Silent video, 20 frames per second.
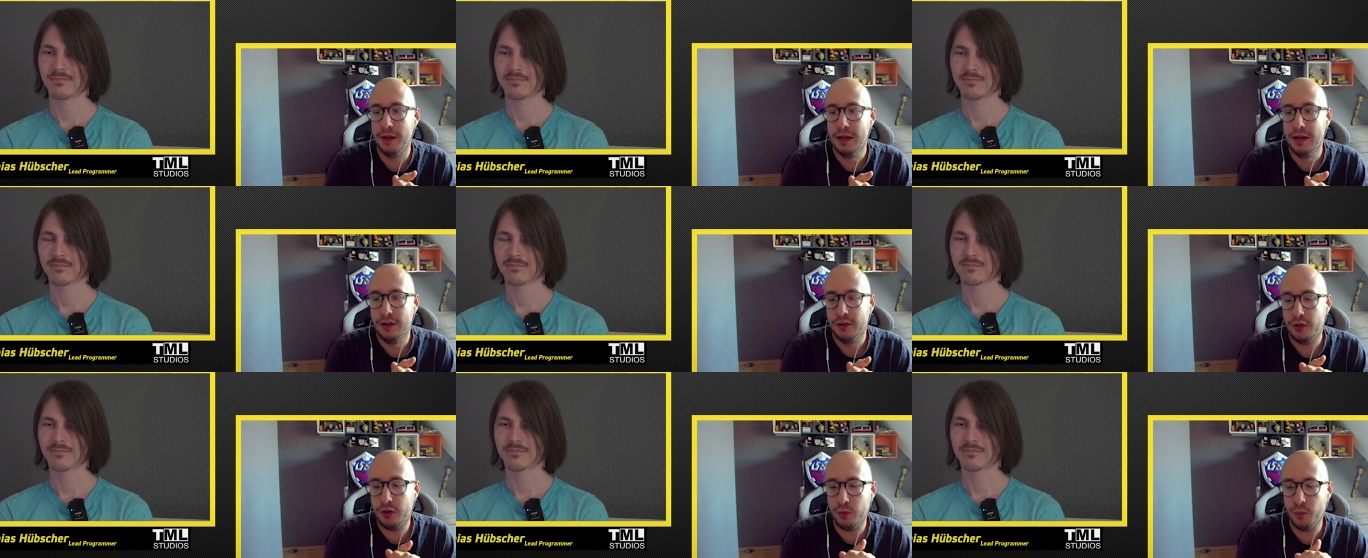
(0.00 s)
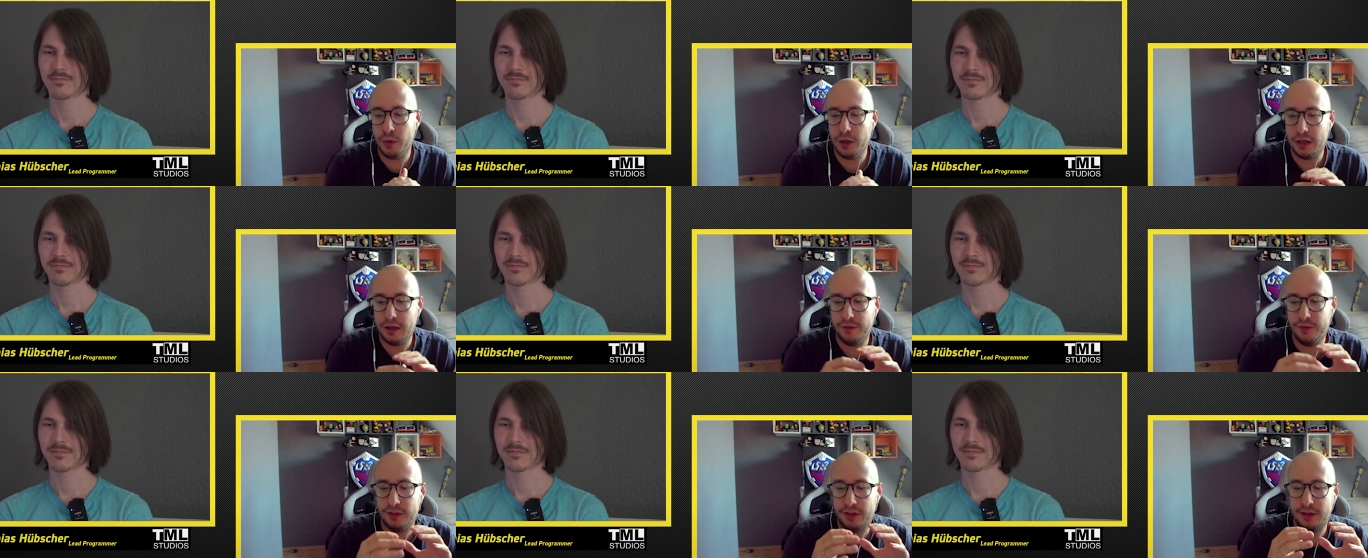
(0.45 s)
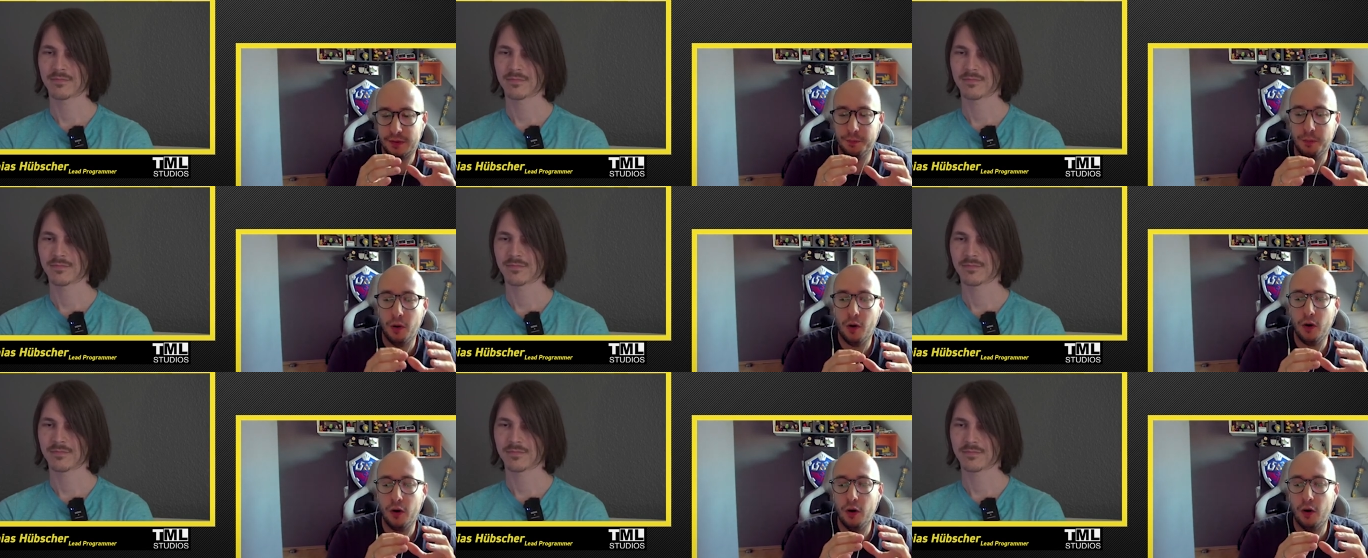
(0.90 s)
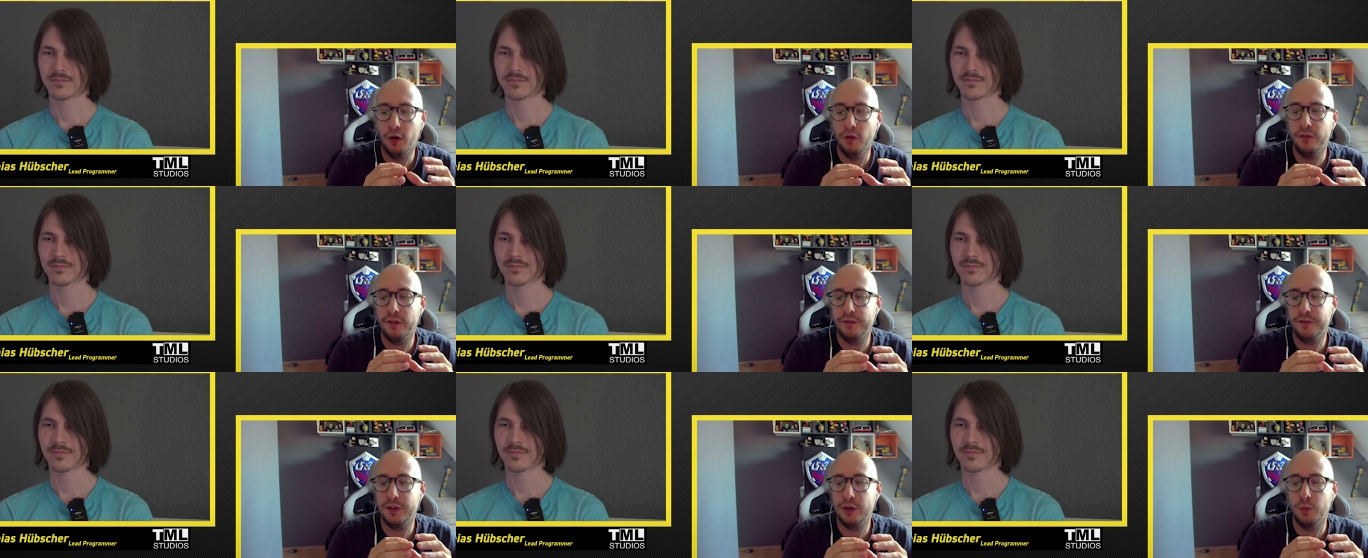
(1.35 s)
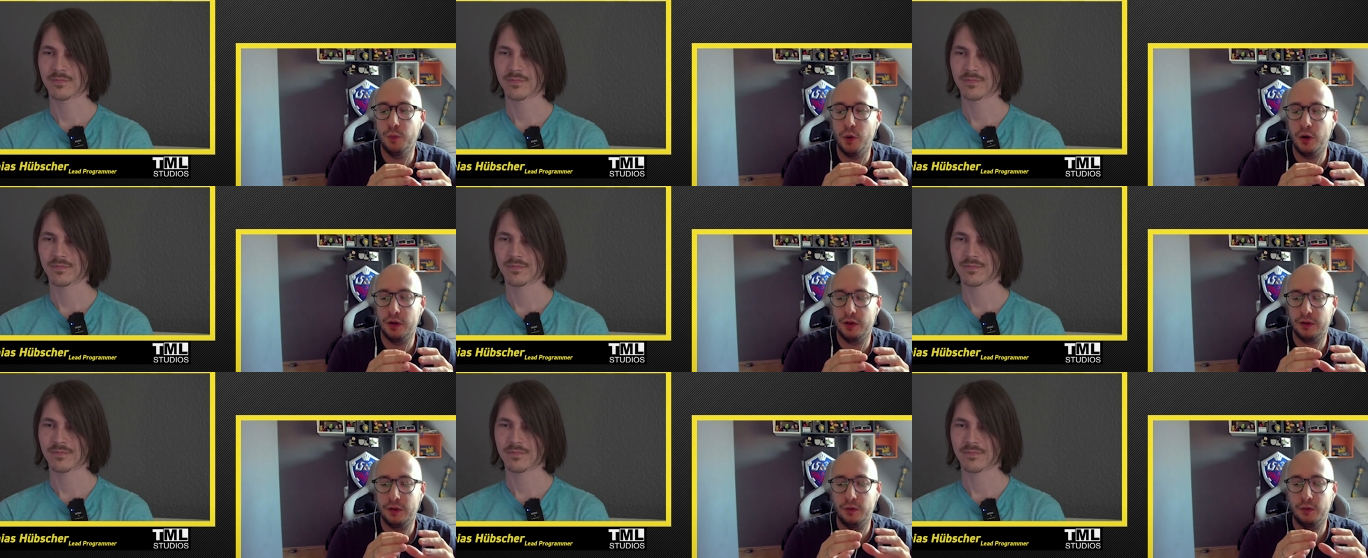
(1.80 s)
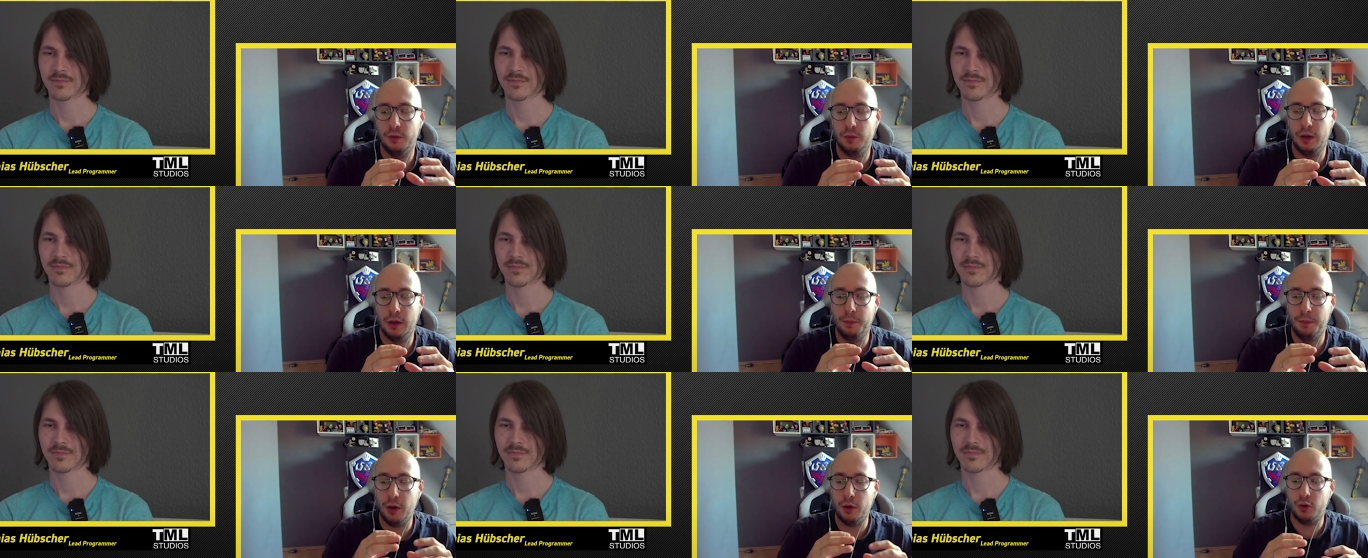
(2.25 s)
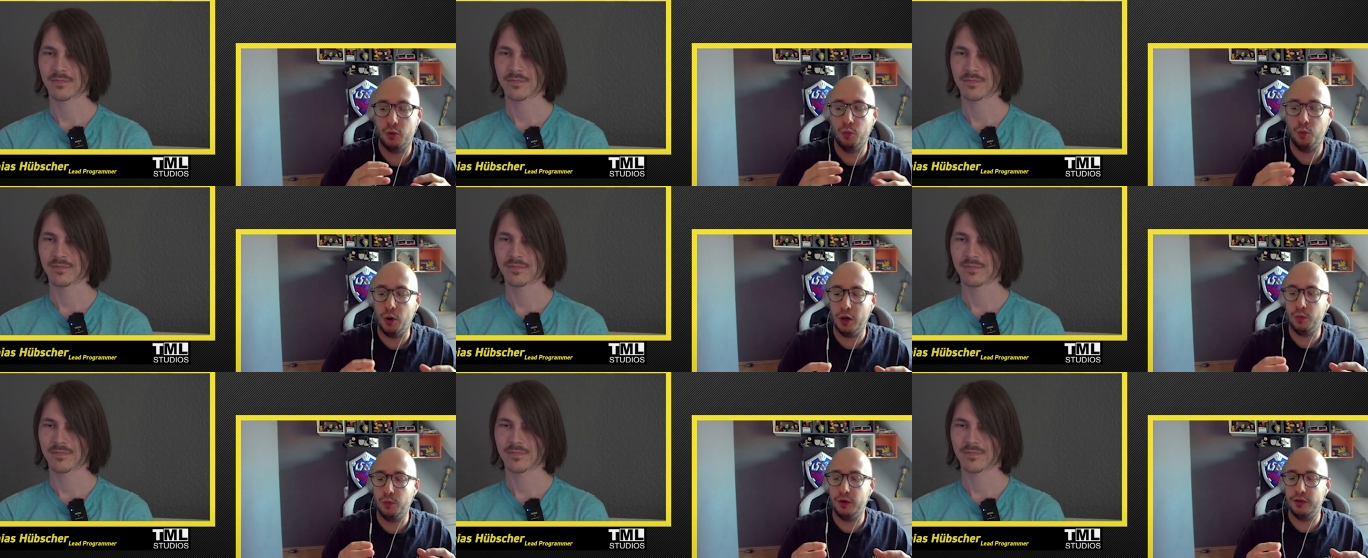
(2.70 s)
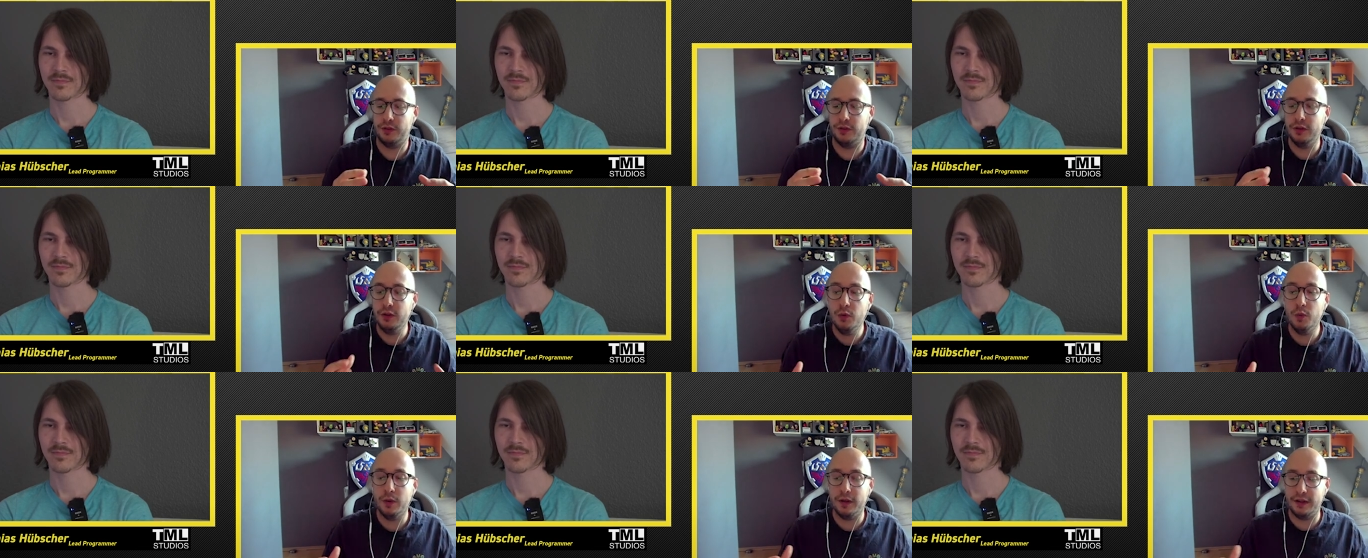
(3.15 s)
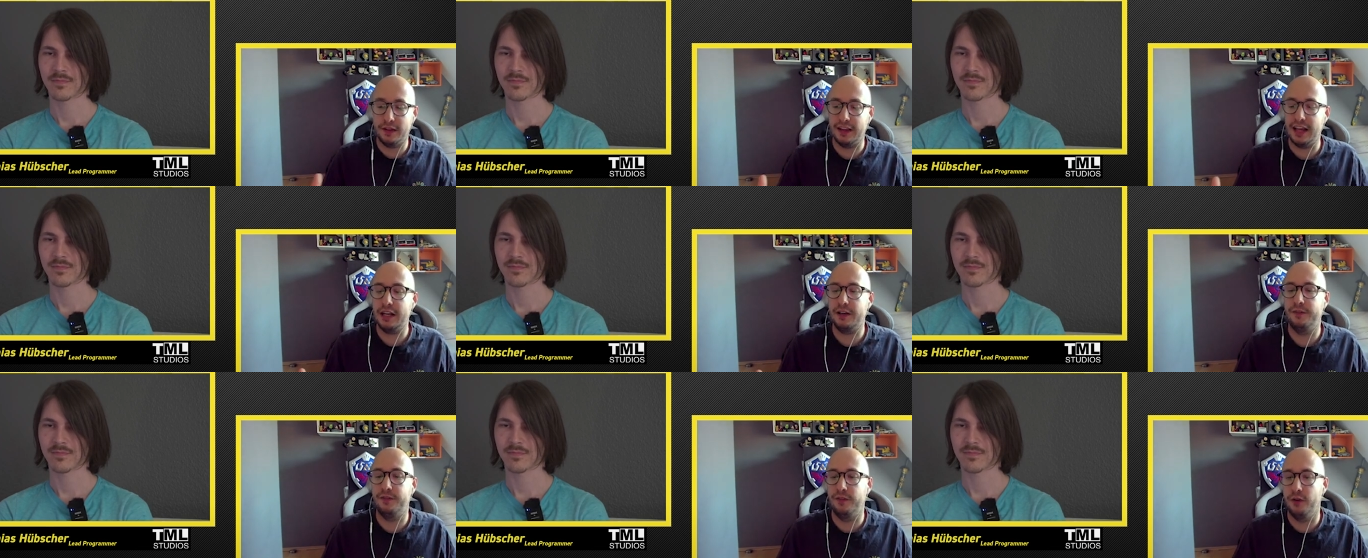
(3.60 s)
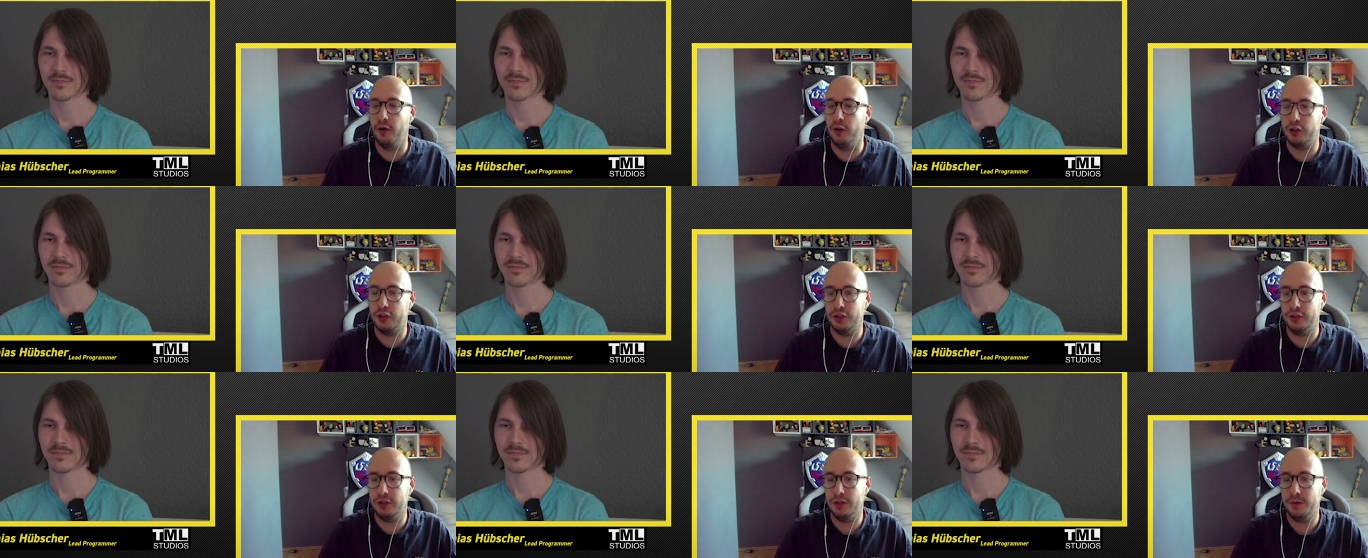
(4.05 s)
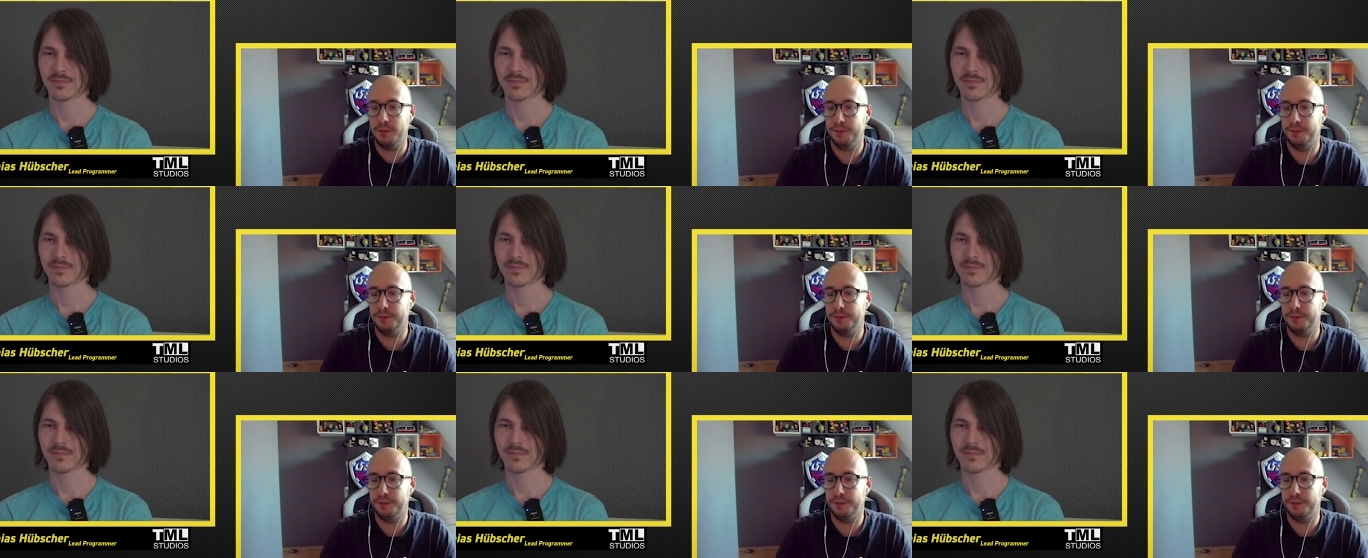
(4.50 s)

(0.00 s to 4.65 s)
Speaker 1: Do you want to give a small overview what, about what was new in that version?